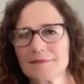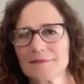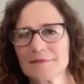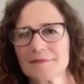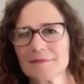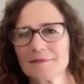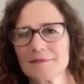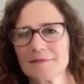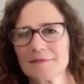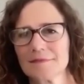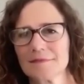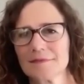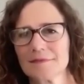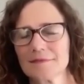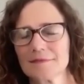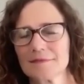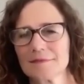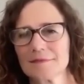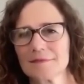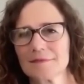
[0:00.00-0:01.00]

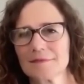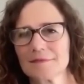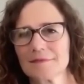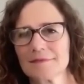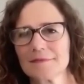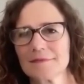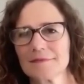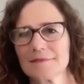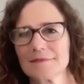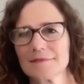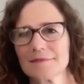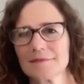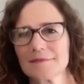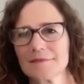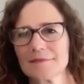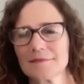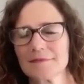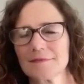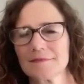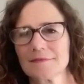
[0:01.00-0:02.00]

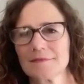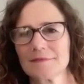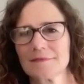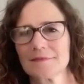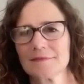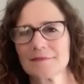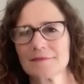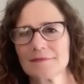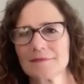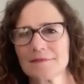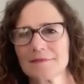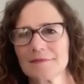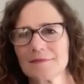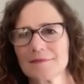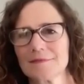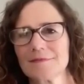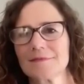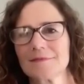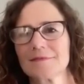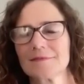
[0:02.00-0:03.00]

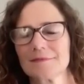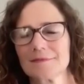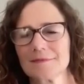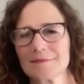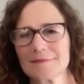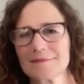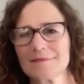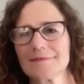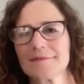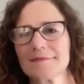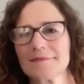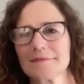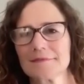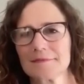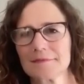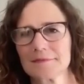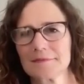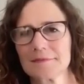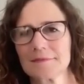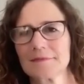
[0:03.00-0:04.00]

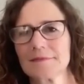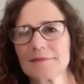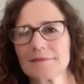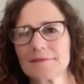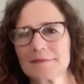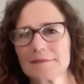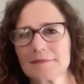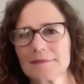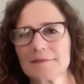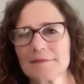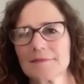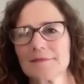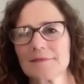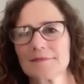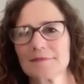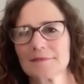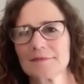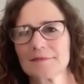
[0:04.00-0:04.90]
[no speech]